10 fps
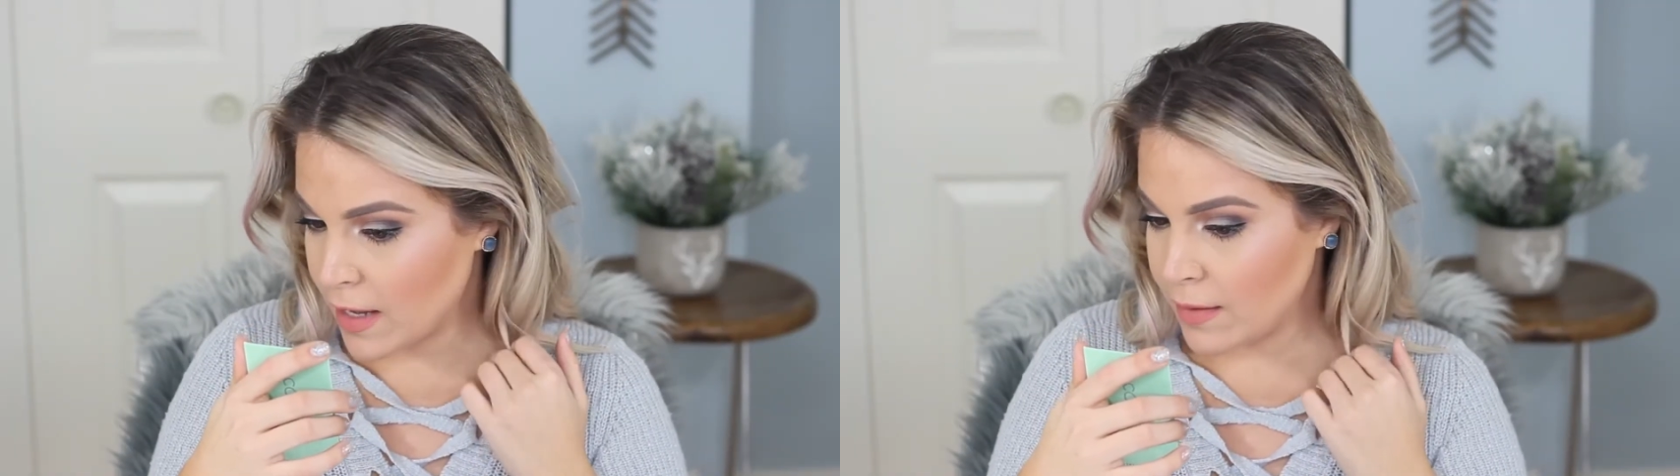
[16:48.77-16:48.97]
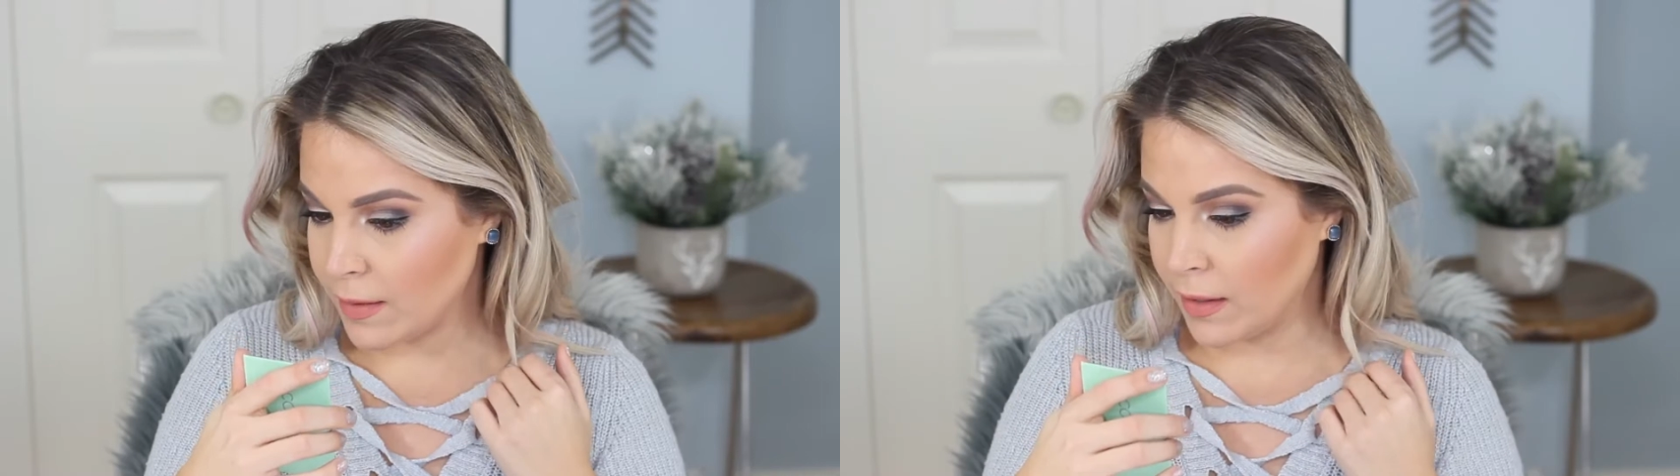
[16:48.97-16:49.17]

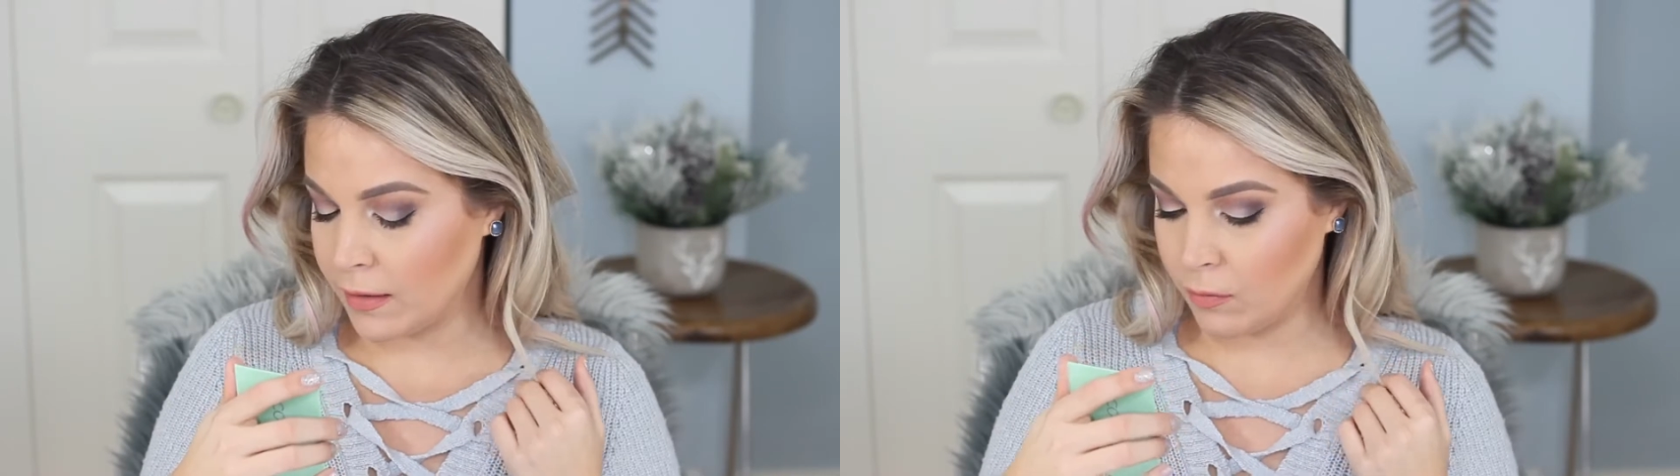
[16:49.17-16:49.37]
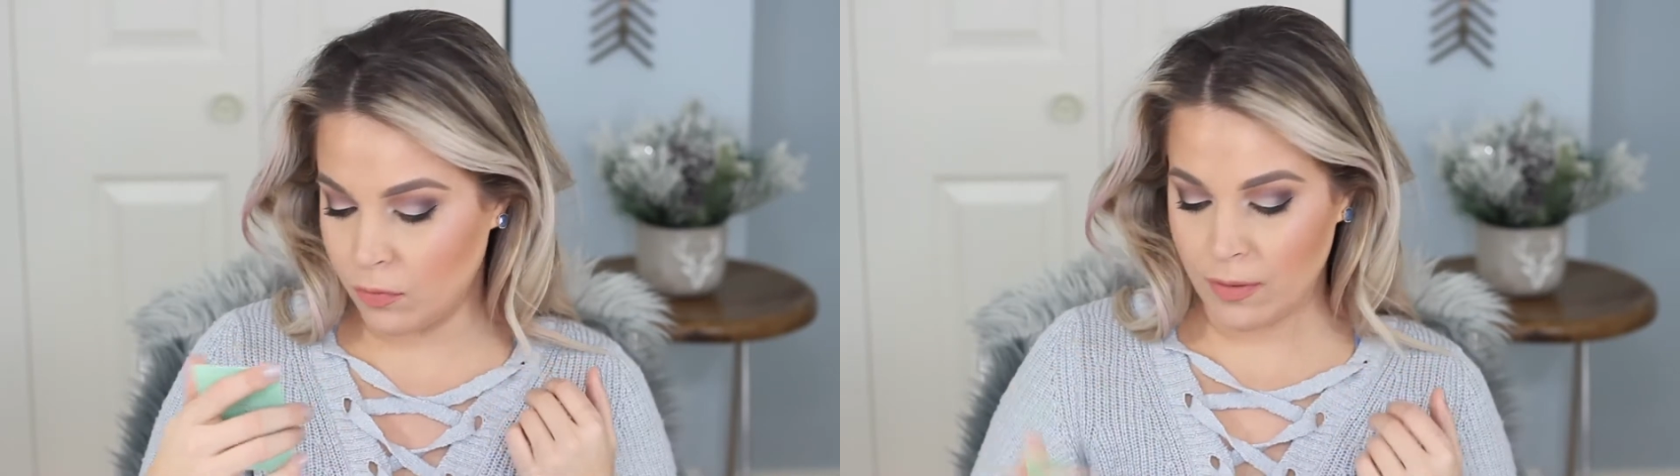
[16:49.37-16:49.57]
I
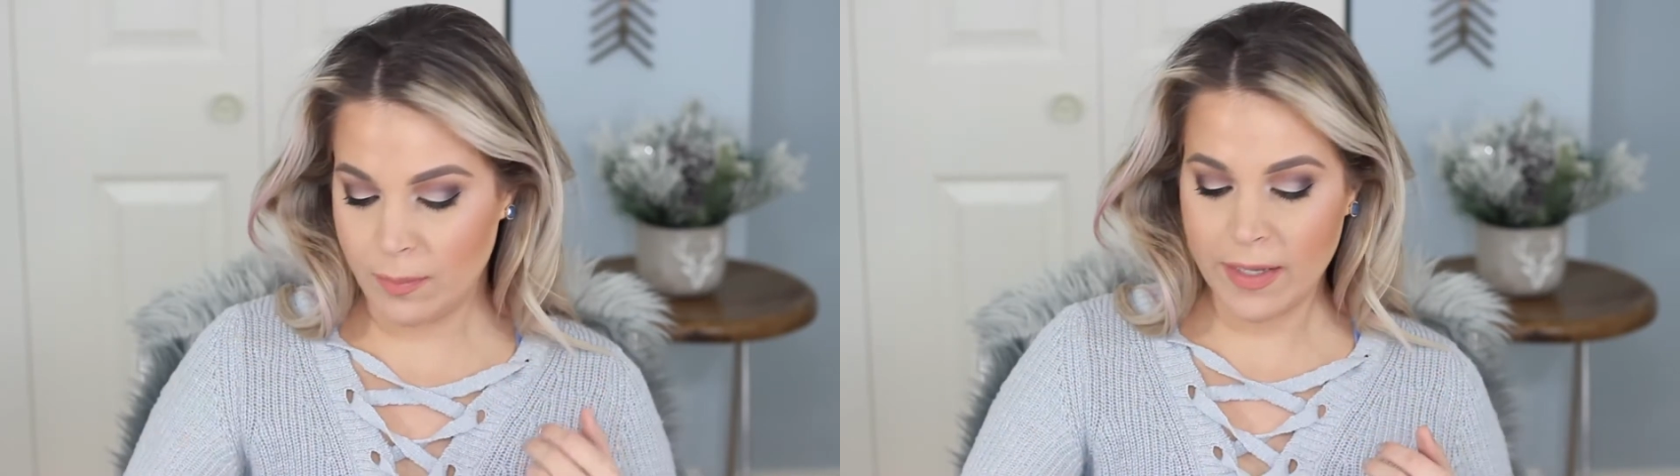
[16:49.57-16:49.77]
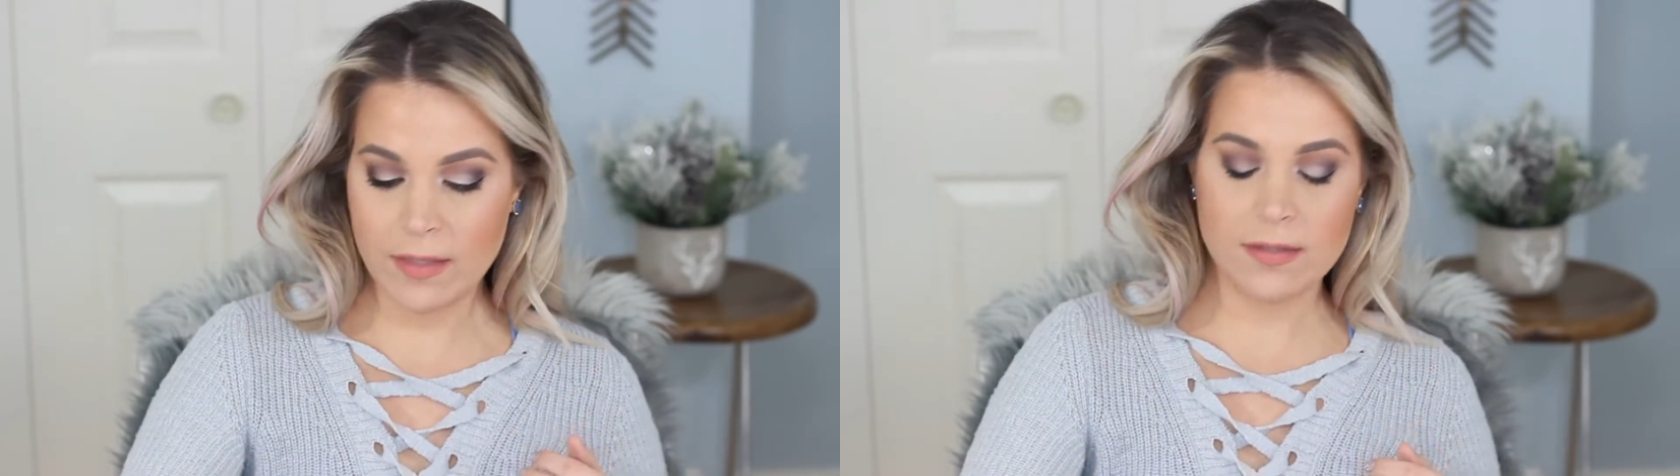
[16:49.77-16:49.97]
mean, the
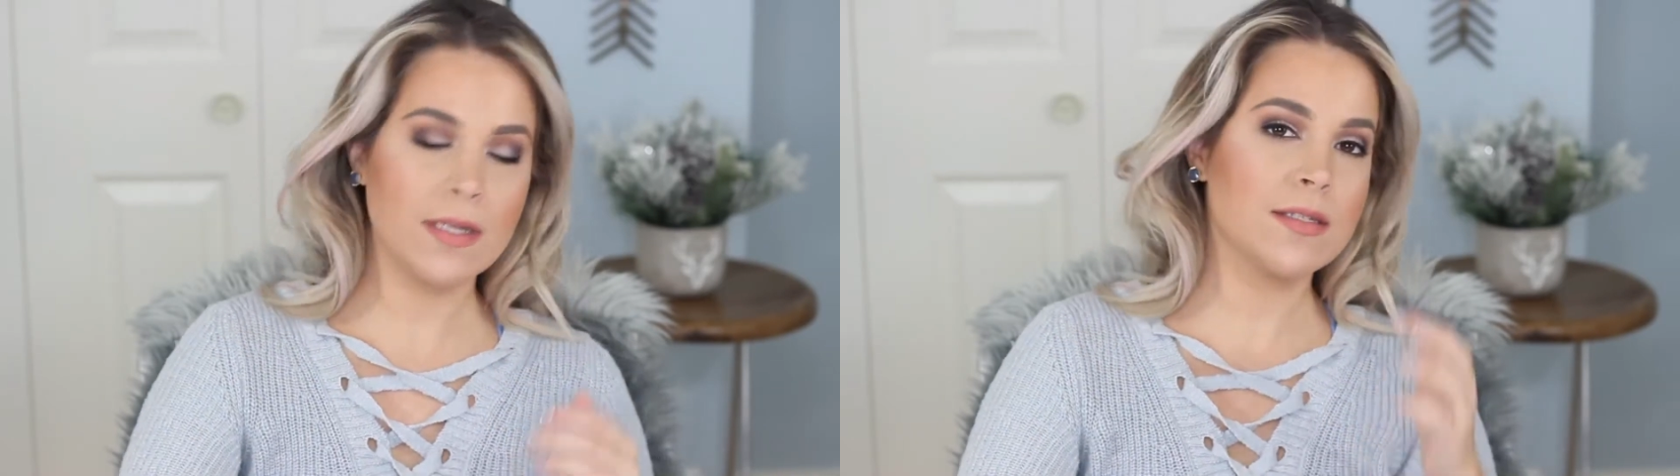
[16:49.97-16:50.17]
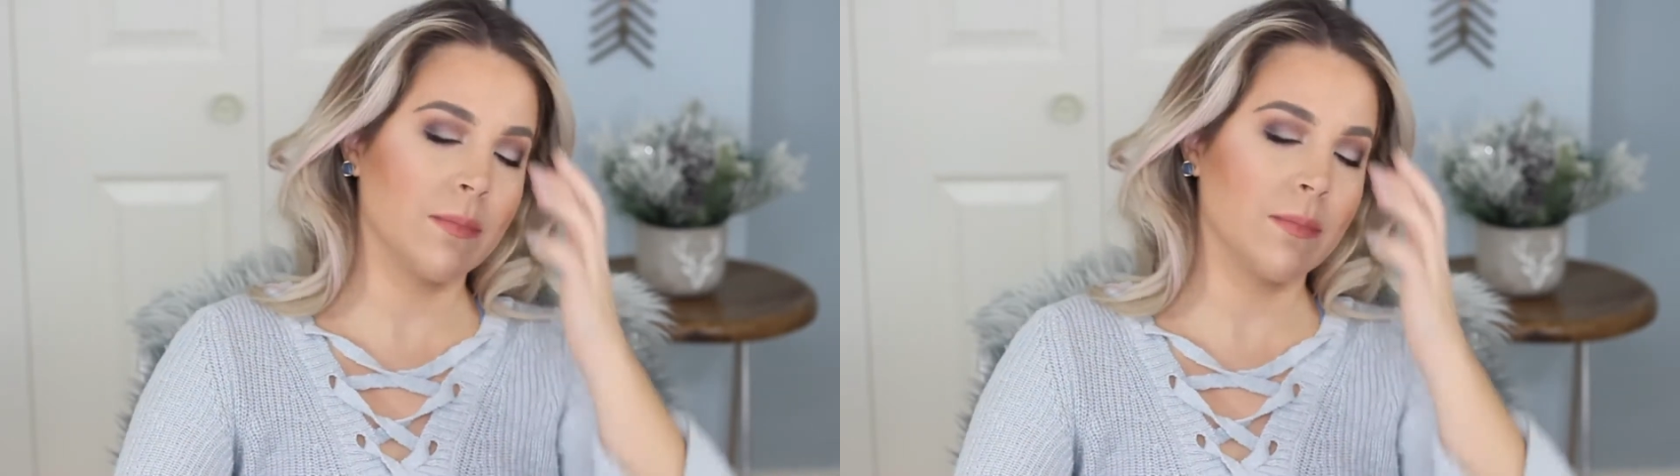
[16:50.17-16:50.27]
biggest thing